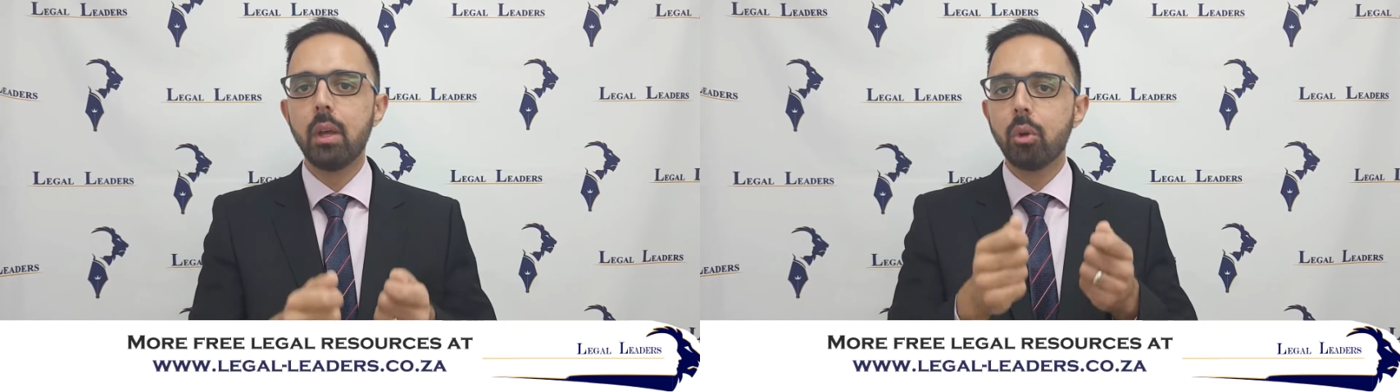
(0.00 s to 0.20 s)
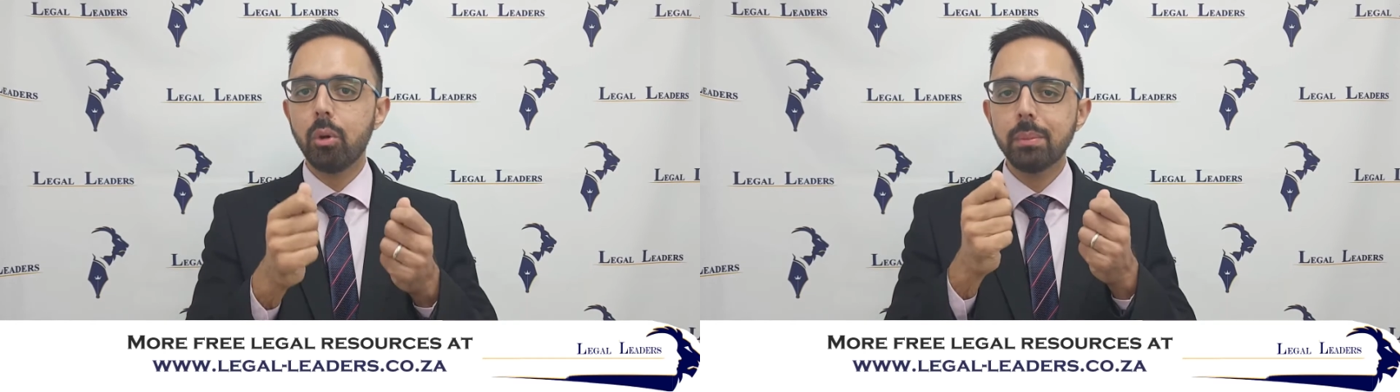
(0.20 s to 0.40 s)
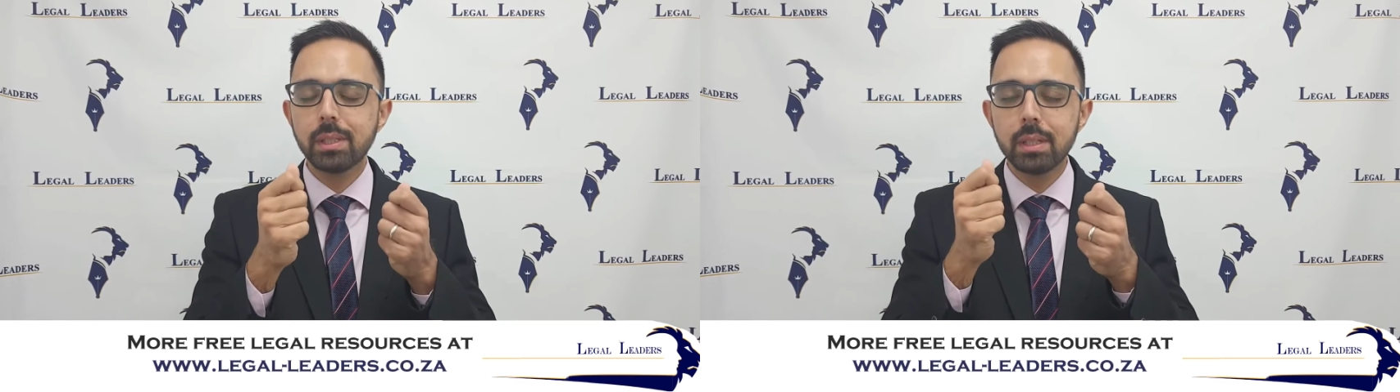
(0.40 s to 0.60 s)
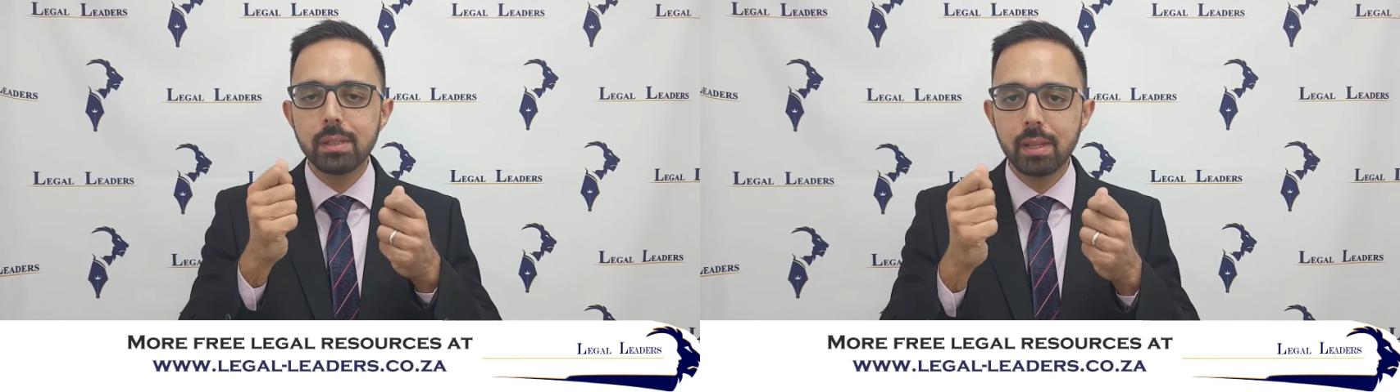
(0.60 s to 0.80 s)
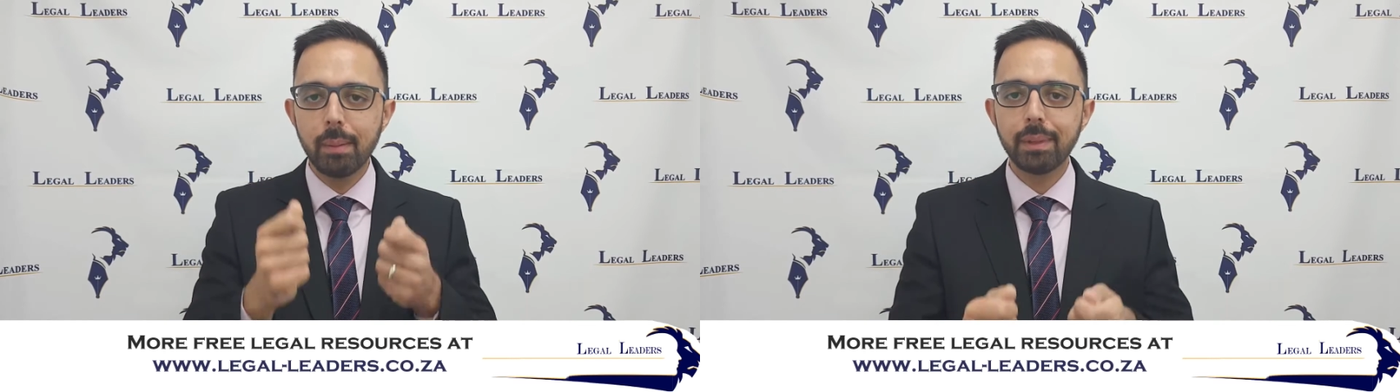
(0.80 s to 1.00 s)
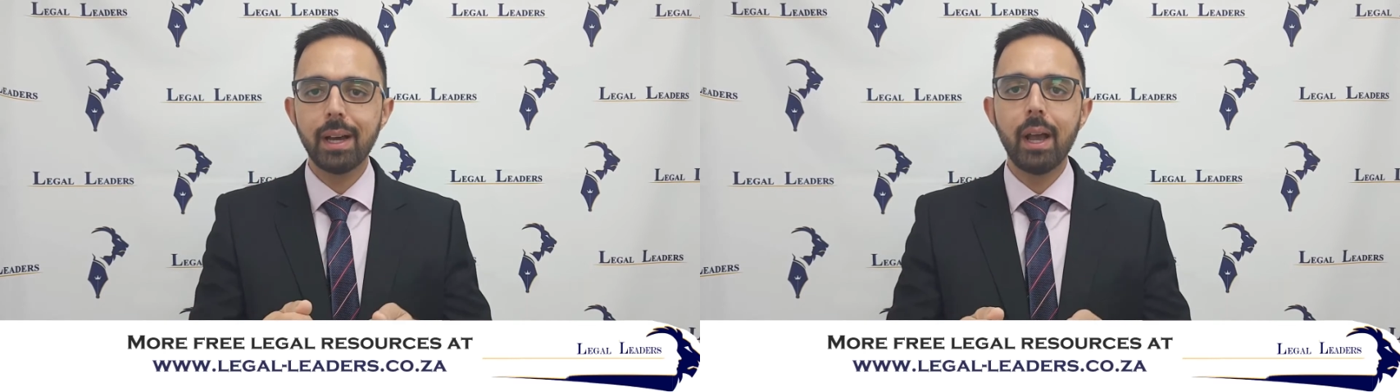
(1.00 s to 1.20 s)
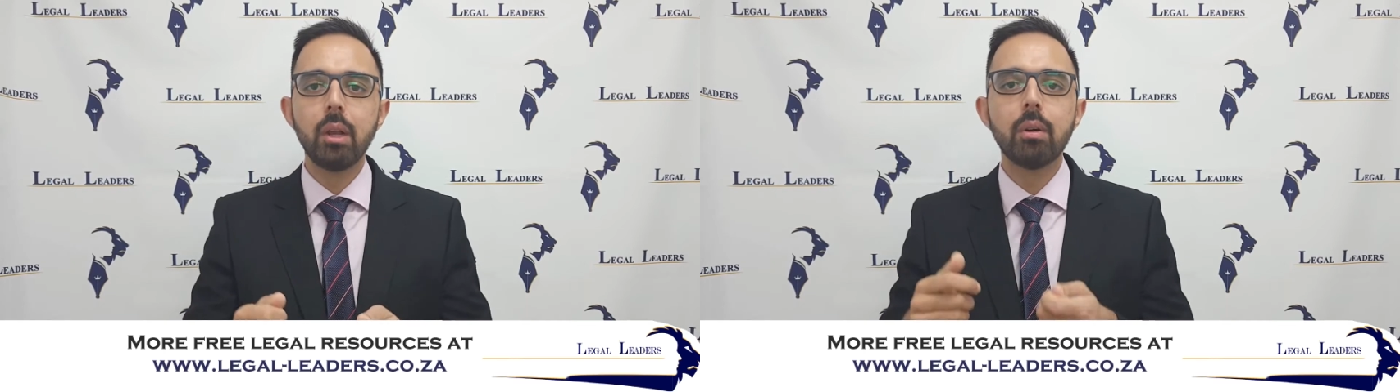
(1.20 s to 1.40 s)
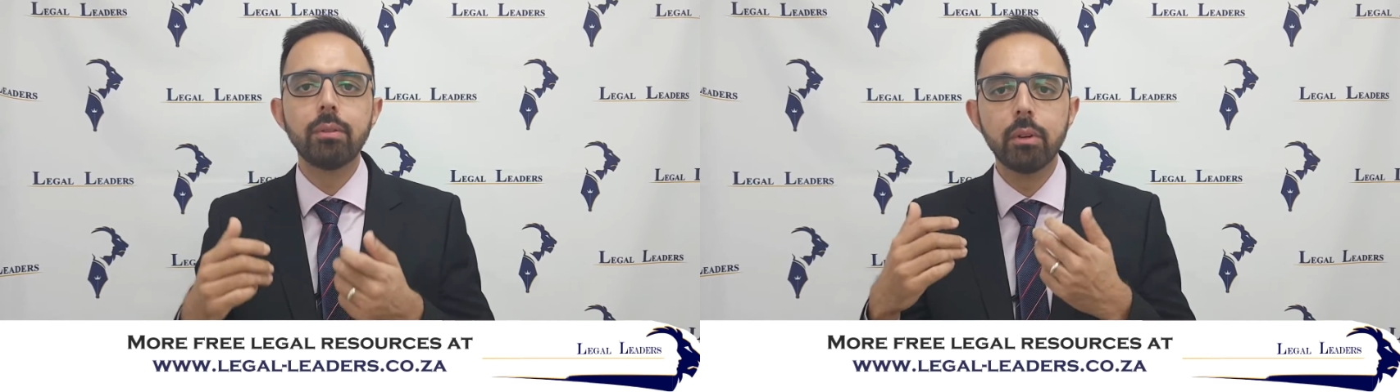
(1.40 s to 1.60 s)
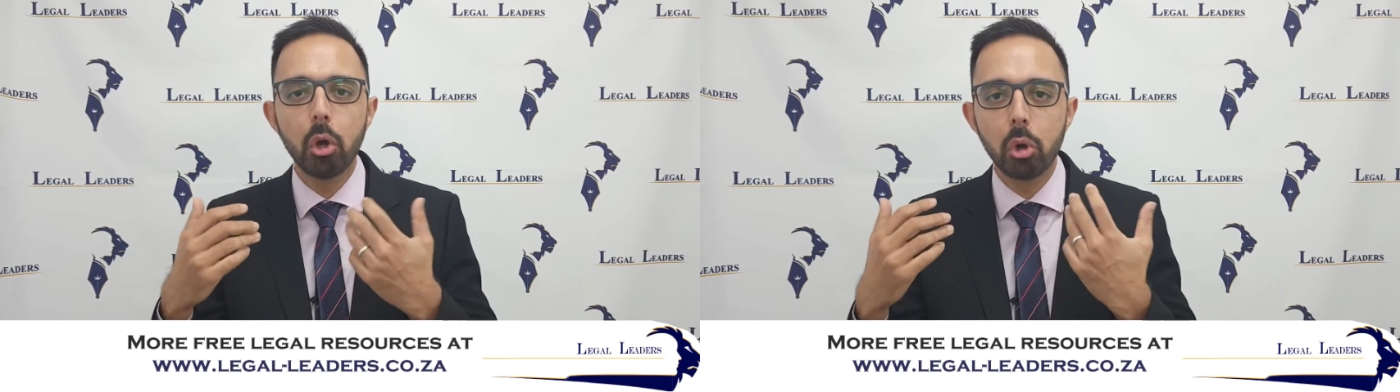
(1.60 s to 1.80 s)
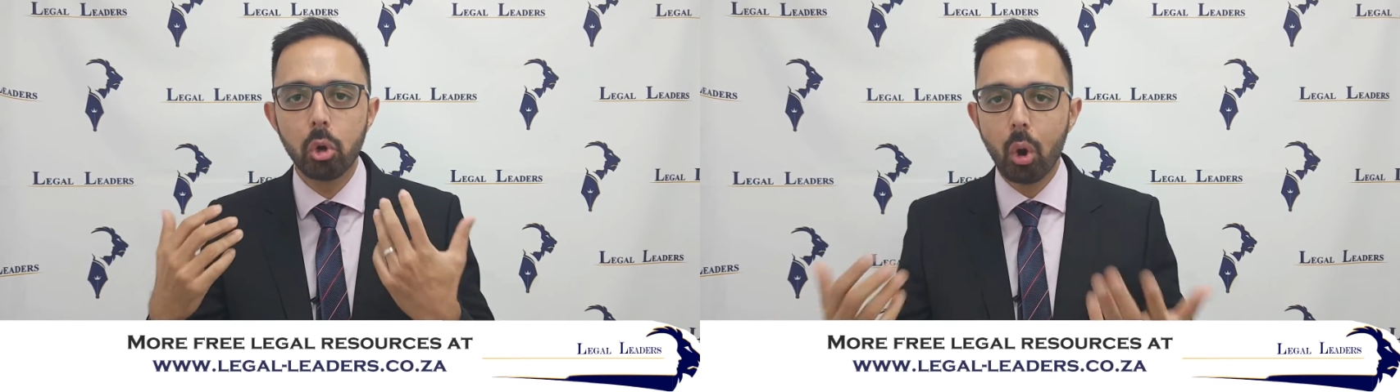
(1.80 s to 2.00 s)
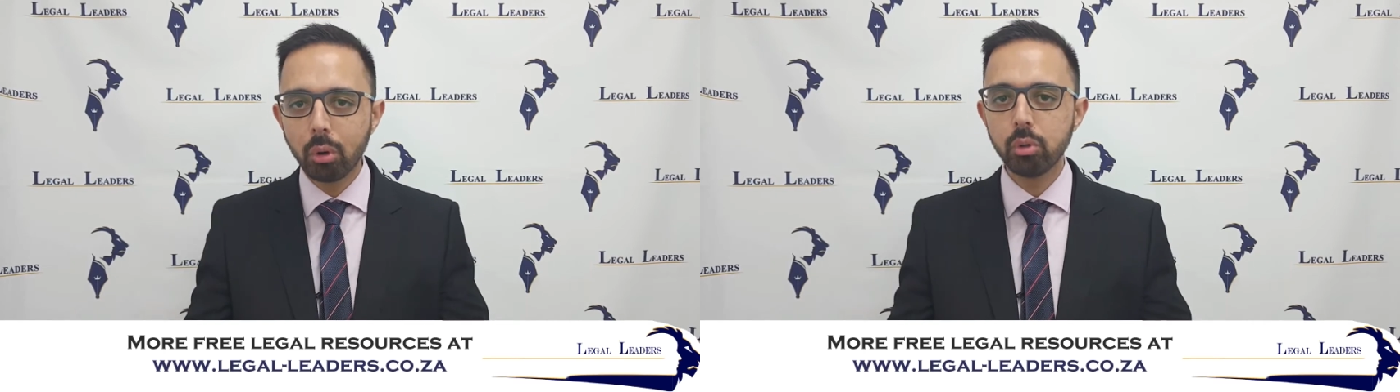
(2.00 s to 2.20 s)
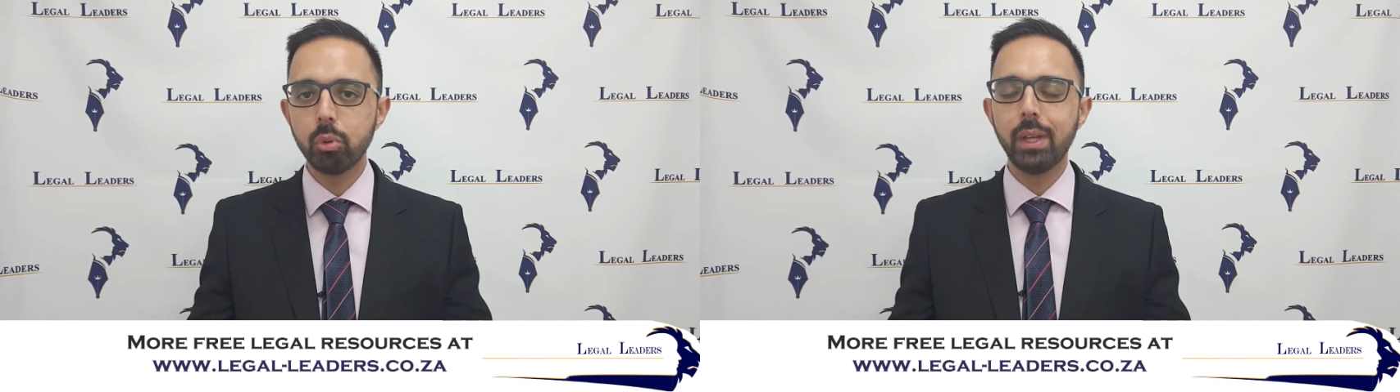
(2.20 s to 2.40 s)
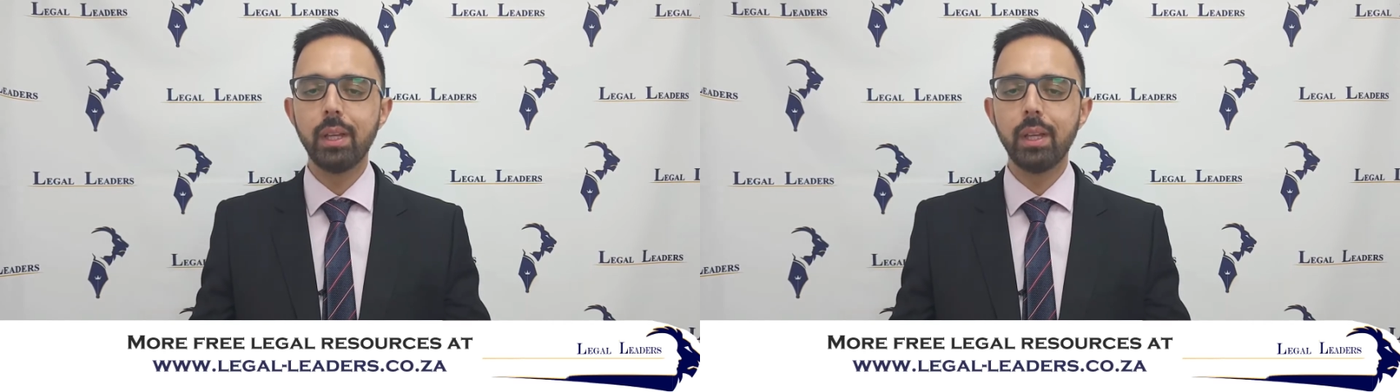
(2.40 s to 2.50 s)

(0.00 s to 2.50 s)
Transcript: committed some kind of wrongdoing